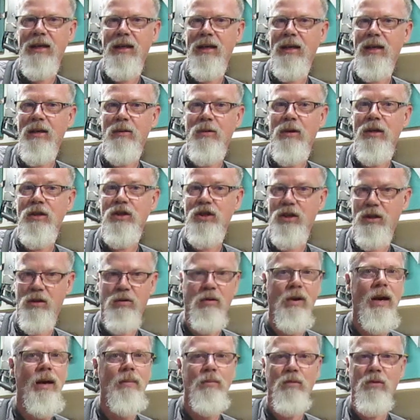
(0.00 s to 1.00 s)
Anyway, she
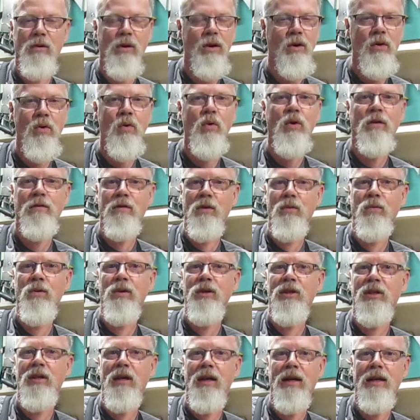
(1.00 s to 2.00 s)
grabbed hold of it
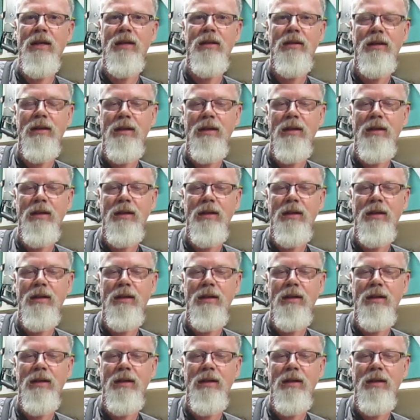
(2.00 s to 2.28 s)
real tight,